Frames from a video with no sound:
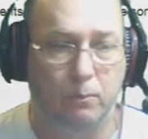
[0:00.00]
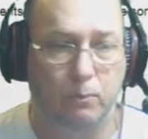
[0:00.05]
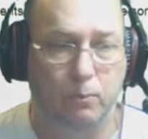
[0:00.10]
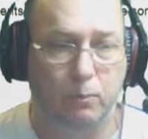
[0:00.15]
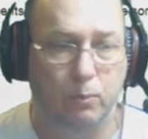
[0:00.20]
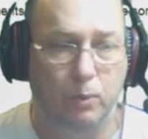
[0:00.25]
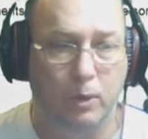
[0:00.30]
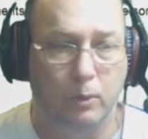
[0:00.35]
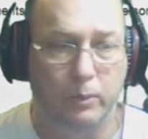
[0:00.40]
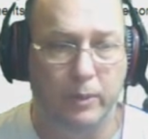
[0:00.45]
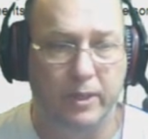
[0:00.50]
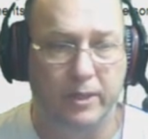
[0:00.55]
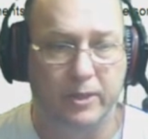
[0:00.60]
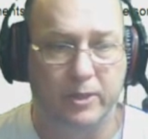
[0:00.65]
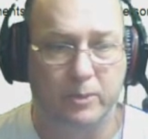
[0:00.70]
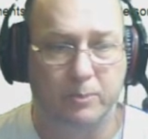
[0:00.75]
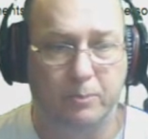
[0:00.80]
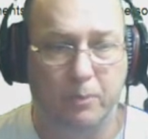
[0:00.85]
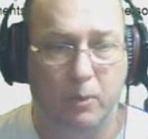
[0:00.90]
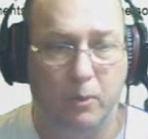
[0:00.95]
When we
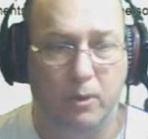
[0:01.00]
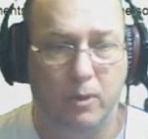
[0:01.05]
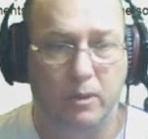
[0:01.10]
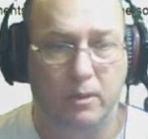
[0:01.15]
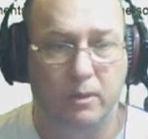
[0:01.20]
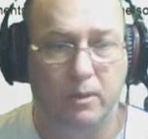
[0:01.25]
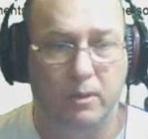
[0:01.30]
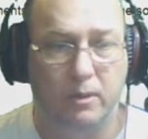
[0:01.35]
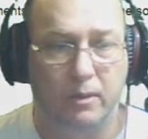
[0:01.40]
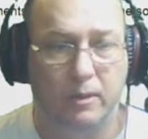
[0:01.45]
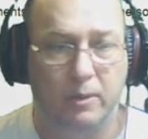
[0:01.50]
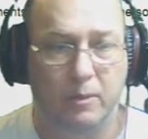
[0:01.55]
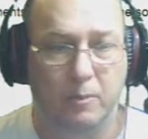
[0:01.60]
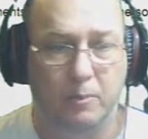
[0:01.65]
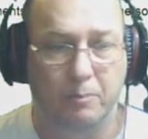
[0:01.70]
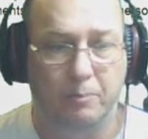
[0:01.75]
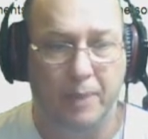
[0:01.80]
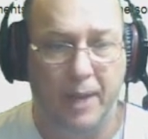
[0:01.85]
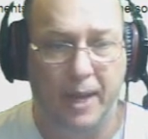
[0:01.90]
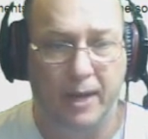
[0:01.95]
export
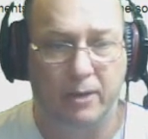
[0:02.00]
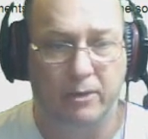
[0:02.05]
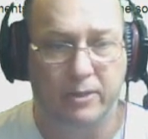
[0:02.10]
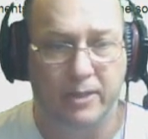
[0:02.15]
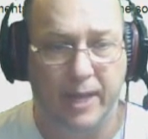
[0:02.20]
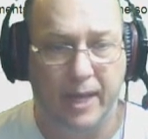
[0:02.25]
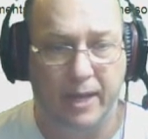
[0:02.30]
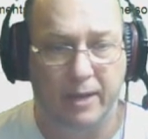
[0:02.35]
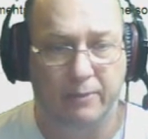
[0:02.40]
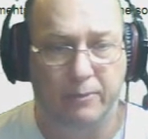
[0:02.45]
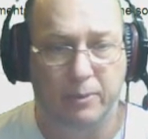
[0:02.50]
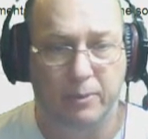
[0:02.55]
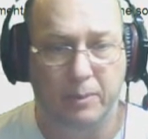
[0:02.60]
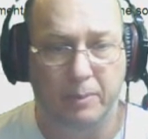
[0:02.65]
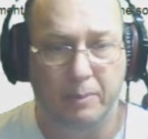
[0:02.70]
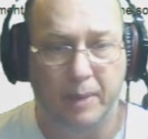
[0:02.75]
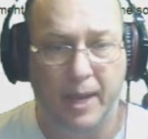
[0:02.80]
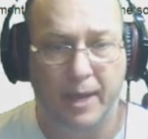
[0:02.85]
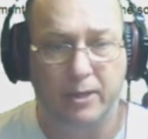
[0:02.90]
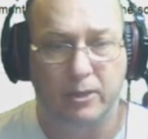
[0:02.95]
backer data from the
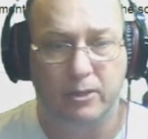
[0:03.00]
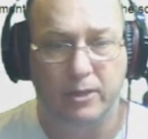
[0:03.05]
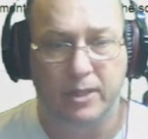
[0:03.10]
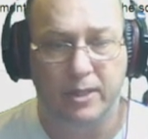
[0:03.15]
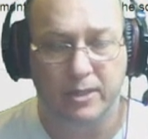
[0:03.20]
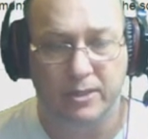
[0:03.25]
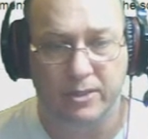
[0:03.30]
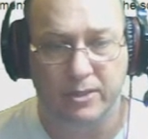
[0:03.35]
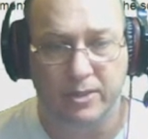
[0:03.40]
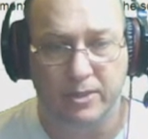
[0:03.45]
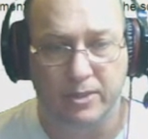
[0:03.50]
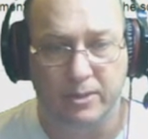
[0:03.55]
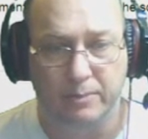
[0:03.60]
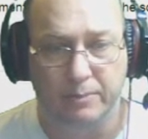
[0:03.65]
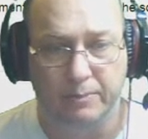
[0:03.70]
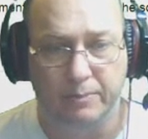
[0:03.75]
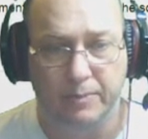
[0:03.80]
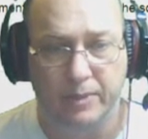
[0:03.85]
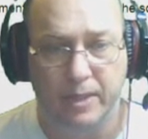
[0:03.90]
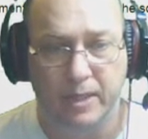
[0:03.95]
backer kit
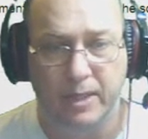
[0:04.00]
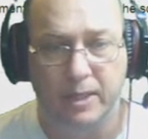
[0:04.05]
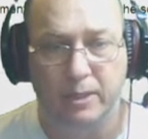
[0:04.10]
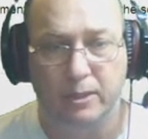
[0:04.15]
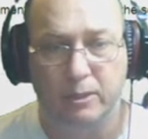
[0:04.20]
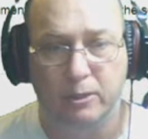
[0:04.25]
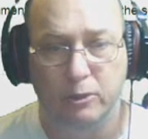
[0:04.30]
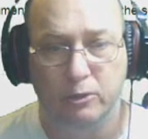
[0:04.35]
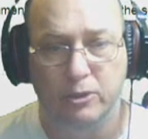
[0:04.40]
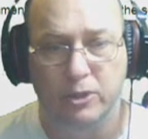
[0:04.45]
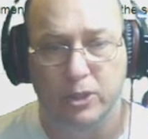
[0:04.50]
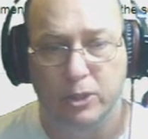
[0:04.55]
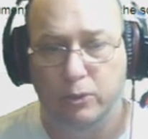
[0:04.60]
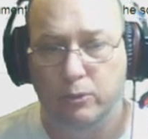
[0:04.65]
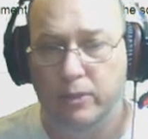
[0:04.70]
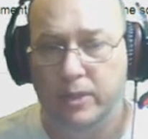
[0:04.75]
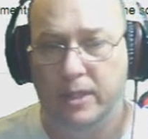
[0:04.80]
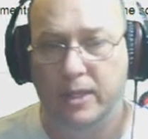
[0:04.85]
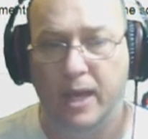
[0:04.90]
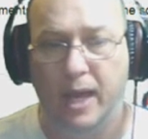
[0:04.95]
system, it includes a
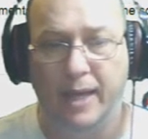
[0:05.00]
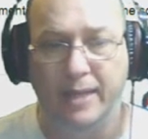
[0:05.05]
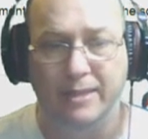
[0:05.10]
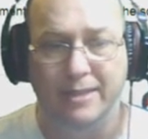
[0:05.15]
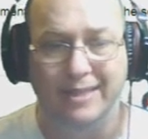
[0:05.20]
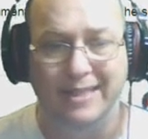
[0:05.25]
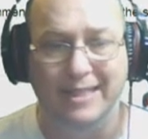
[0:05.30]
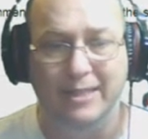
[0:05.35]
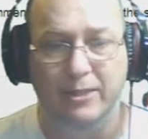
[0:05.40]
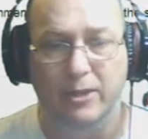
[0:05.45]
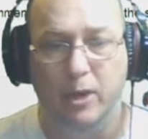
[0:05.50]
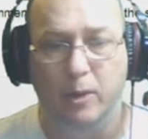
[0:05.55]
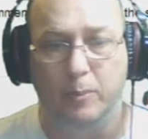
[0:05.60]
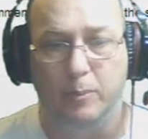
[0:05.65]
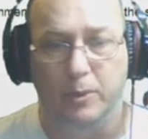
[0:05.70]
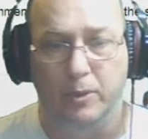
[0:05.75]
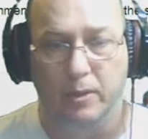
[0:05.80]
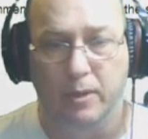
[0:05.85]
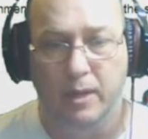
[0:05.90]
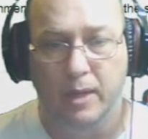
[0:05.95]
unique ID
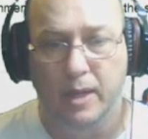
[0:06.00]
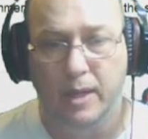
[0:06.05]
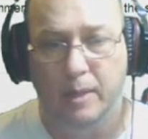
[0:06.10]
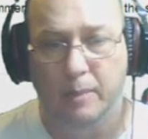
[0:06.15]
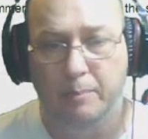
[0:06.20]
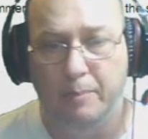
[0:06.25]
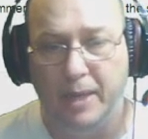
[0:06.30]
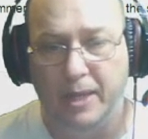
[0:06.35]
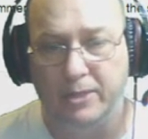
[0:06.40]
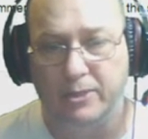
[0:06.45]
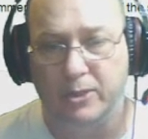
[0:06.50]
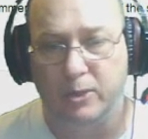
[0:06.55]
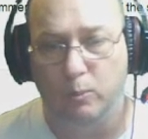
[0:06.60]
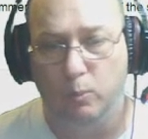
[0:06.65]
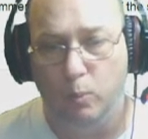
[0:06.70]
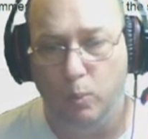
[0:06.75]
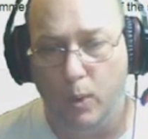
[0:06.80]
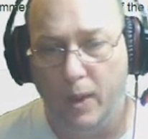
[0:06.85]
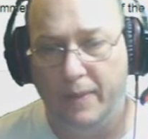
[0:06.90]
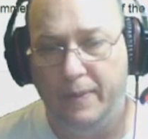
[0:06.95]
number based
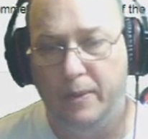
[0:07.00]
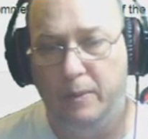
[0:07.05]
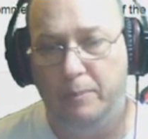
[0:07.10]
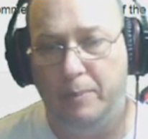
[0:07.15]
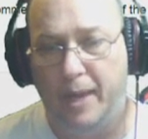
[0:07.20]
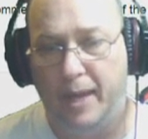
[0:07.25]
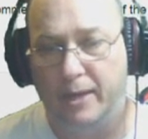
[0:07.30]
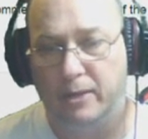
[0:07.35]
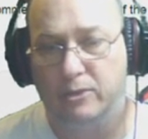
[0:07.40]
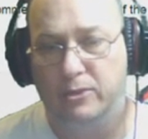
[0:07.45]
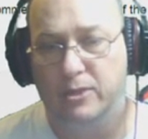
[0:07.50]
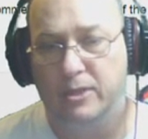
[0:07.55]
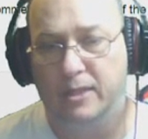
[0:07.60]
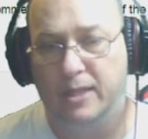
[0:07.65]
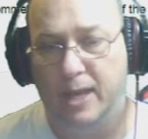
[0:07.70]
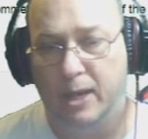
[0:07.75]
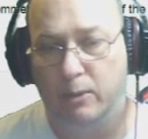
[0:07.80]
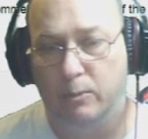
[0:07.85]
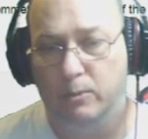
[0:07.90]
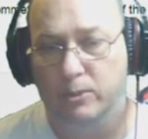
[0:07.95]
on when the backer's
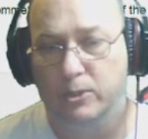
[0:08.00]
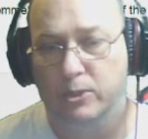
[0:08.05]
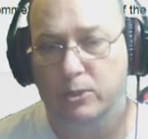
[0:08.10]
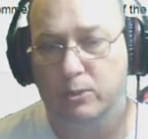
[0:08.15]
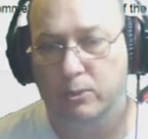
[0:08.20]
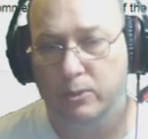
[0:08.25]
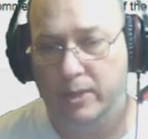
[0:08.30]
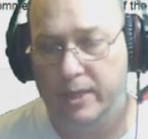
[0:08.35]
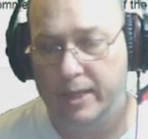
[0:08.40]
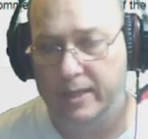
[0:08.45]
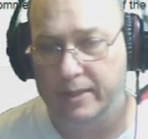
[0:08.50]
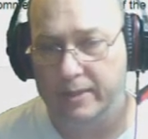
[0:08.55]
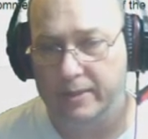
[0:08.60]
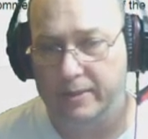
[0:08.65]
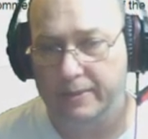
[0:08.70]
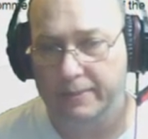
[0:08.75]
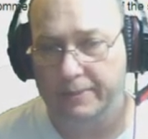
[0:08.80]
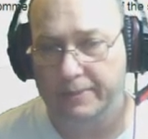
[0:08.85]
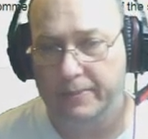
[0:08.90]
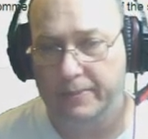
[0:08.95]
account was created
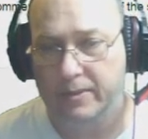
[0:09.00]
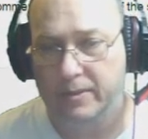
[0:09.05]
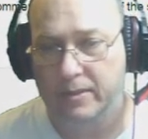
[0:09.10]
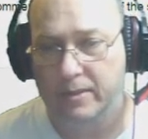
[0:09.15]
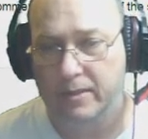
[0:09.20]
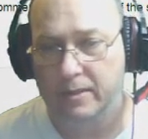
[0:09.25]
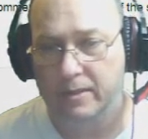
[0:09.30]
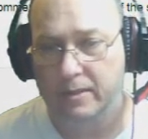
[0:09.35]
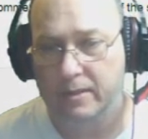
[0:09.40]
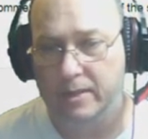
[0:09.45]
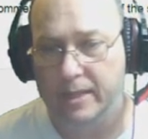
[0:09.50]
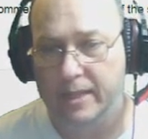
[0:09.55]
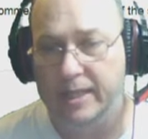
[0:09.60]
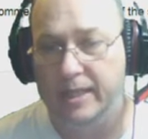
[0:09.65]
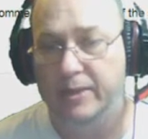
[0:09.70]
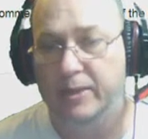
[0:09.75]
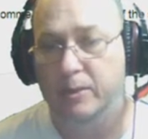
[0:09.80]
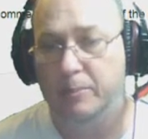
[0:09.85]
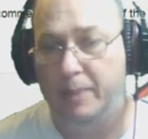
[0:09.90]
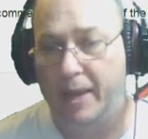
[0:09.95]

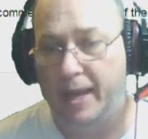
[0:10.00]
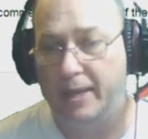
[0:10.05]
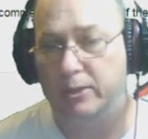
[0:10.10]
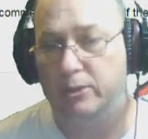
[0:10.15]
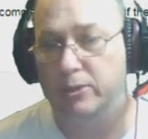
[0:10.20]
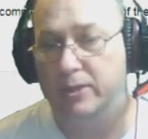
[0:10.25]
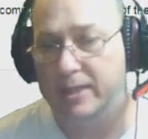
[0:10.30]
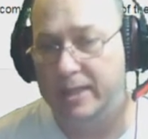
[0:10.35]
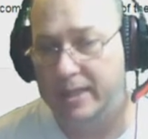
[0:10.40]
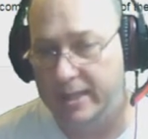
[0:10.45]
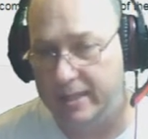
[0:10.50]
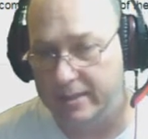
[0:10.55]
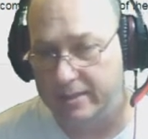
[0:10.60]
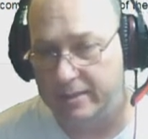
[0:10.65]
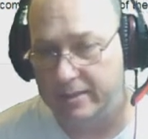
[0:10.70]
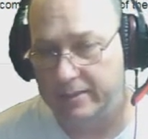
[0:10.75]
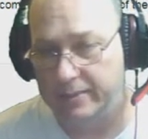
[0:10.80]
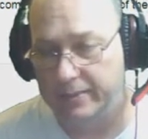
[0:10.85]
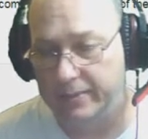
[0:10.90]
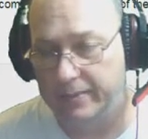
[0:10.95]
in the backer kit.
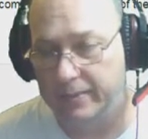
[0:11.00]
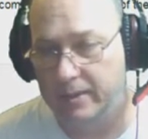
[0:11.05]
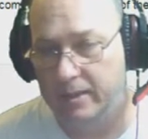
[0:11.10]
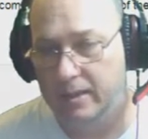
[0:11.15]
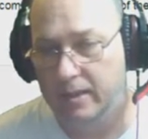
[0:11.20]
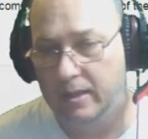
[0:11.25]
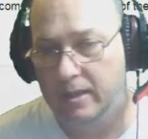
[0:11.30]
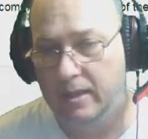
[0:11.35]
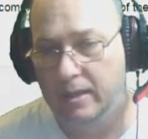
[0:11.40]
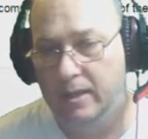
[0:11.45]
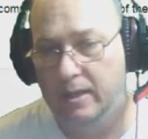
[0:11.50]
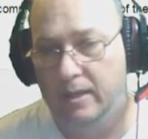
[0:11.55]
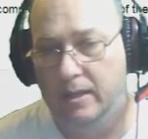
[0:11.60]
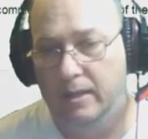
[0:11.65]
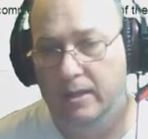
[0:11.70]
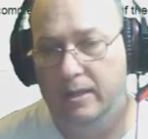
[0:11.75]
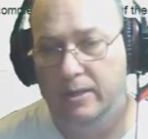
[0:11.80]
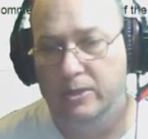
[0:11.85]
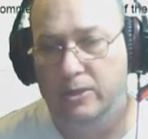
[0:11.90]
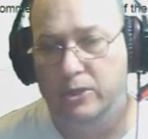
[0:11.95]

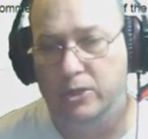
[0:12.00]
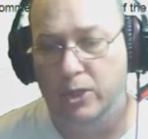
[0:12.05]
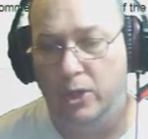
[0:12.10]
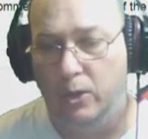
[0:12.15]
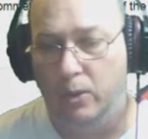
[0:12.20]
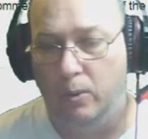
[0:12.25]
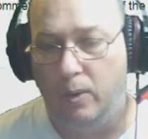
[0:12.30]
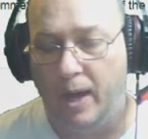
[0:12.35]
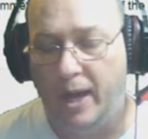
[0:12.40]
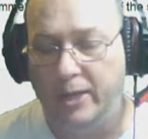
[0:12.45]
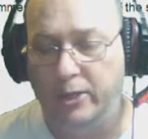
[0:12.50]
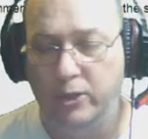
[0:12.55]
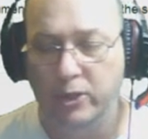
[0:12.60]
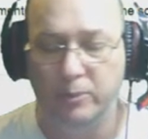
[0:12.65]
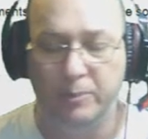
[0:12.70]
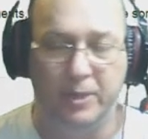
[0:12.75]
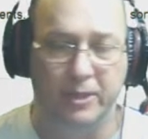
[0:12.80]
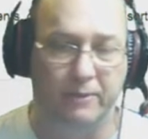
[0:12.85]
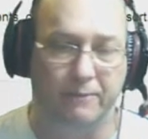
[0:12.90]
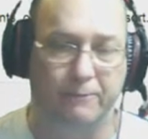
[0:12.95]
So I could have
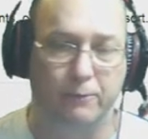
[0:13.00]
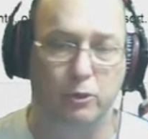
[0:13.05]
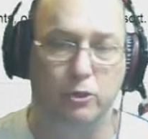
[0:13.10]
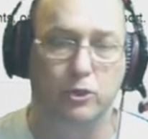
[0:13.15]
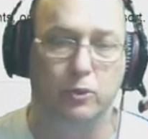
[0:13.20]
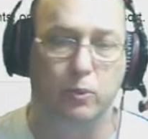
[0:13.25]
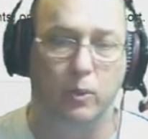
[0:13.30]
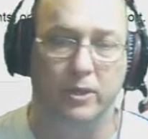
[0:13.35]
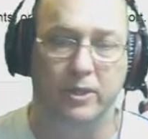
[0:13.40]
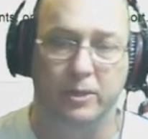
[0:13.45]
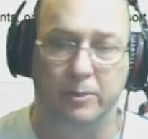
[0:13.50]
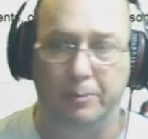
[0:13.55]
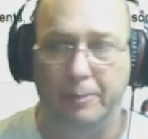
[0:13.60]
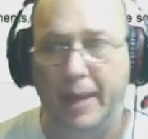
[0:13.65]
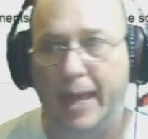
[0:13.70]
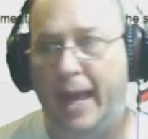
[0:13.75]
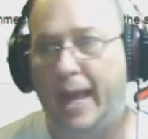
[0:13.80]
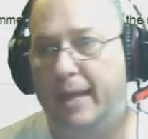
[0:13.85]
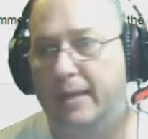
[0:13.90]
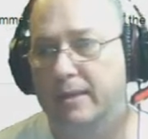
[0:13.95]
been the first one to
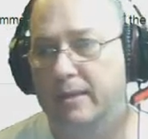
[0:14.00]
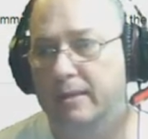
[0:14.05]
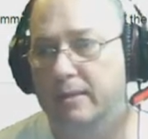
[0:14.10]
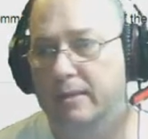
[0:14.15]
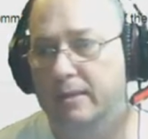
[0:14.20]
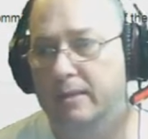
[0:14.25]
back,